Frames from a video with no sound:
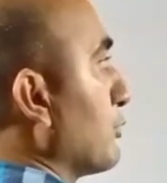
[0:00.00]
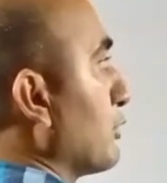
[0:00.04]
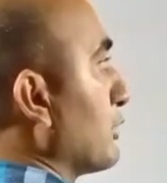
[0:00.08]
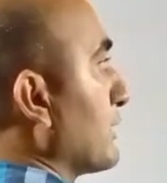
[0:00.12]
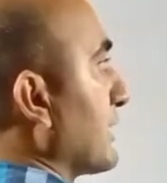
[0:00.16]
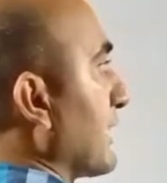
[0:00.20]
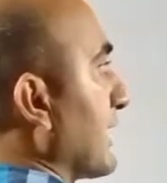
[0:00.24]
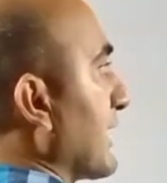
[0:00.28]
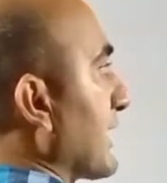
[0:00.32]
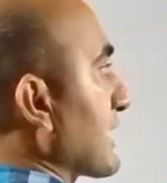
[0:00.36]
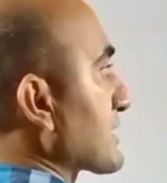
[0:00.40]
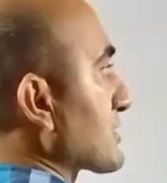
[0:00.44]

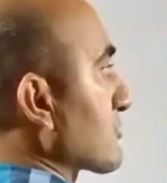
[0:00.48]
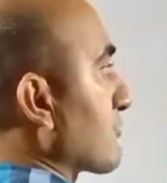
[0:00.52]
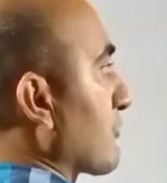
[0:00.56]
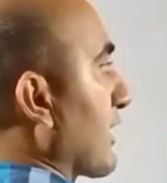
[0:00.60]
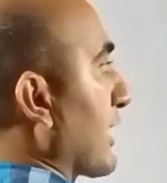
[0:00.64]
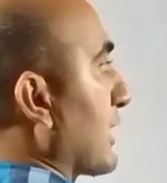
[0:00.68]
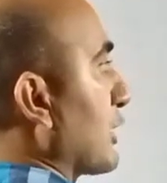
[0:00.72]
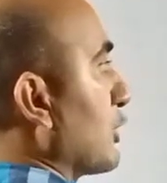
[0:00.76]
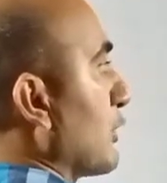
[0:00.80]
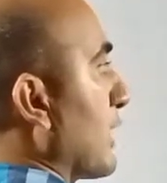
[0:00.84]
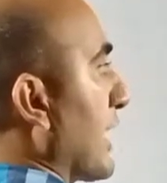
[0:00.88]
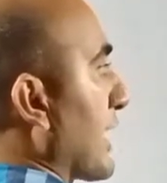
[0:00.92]
put x
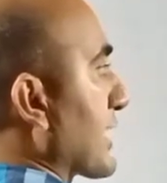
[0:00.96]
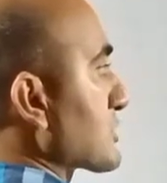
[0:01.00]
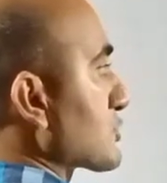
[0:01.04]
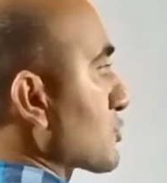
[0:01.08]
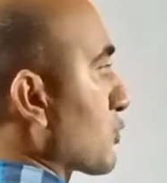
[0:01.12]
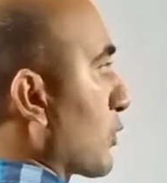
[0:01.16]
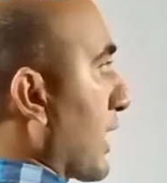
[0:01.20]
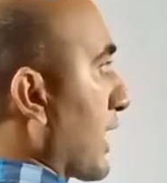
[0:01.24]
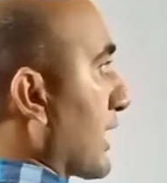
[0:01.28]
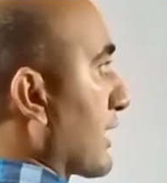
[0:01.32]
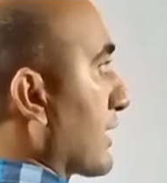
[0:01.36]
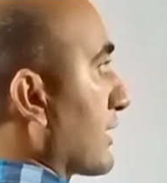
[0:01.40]
value as
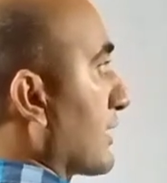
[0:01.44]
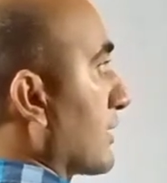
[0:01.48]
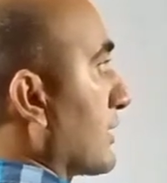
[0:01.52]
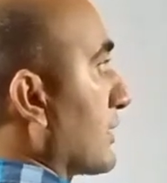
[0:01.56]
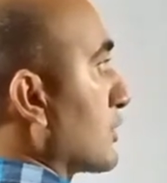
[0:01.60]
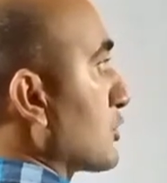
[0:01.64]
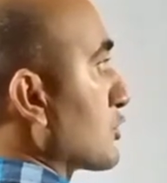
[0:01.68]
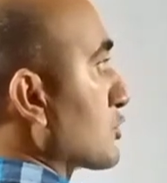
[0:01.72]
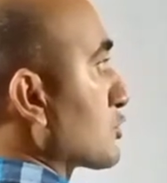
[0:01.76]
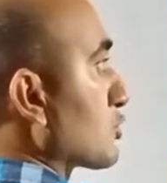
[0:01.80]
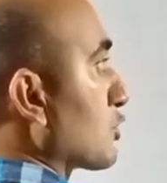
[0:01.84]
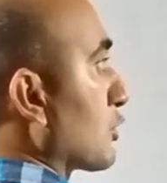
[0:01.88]
1.
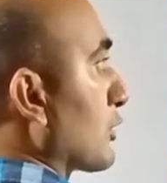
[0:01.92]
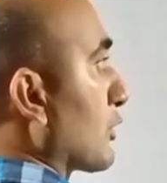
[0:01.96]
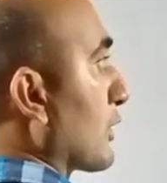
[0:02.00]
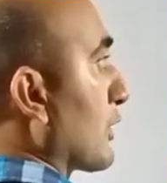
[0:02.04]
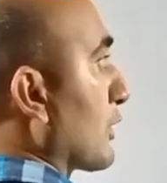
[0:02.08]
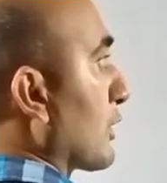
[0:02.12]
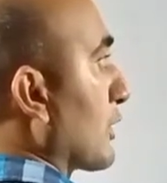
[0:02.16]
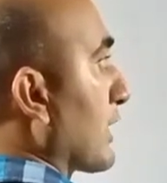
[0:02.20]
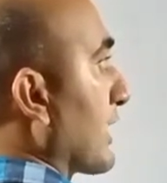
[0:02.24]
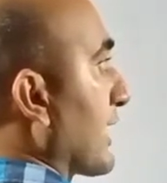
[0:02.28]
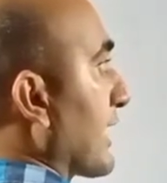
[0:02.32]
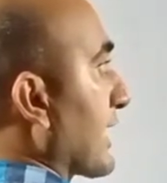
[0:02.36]
So
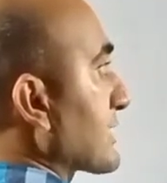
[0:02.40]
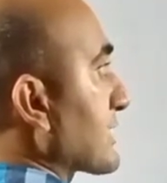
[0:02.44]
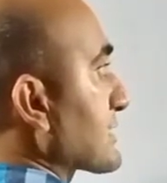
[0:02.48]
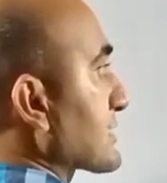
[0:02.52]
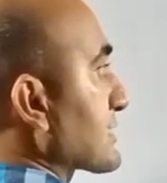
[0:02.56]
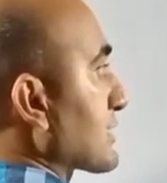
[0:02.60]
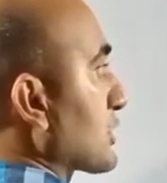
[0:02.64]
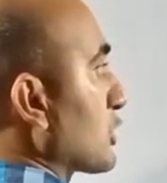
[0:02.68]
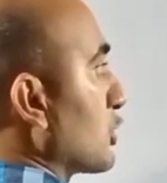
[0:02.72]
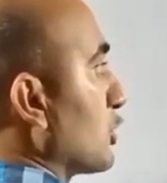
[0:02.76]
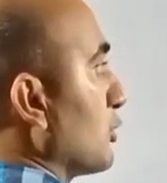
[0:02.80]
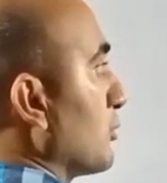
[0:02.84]

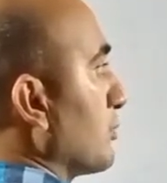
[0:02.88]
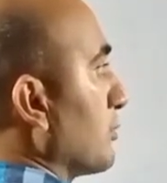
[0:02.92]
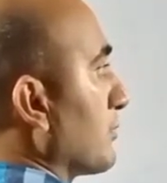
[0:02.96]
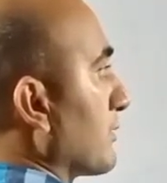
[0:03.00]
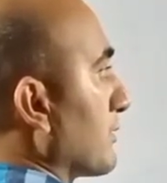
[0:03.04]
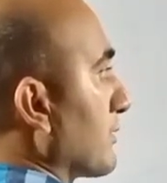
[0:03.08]
x cube